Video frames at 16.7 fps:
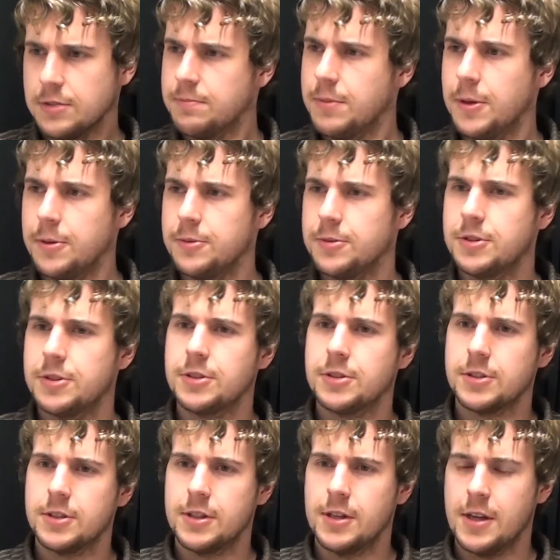
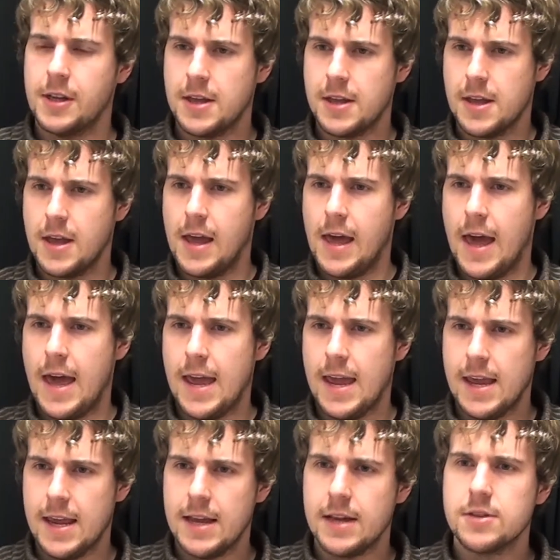boots,
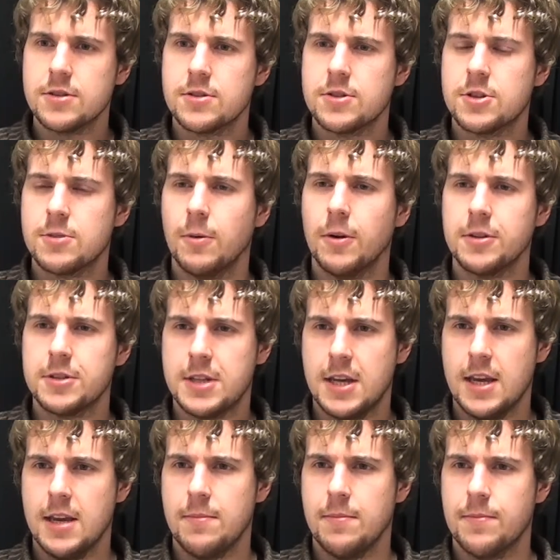a SWAT
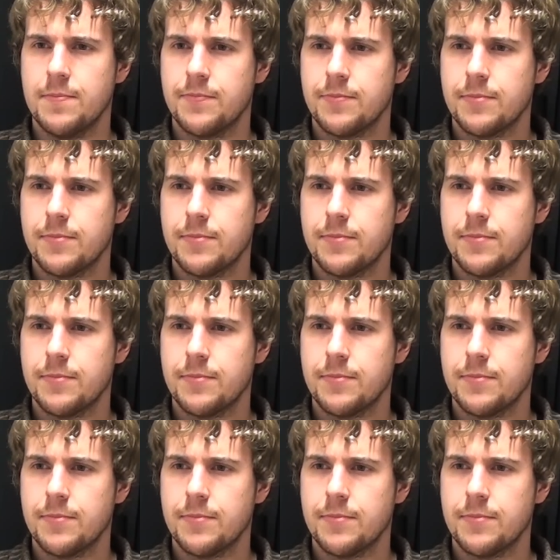team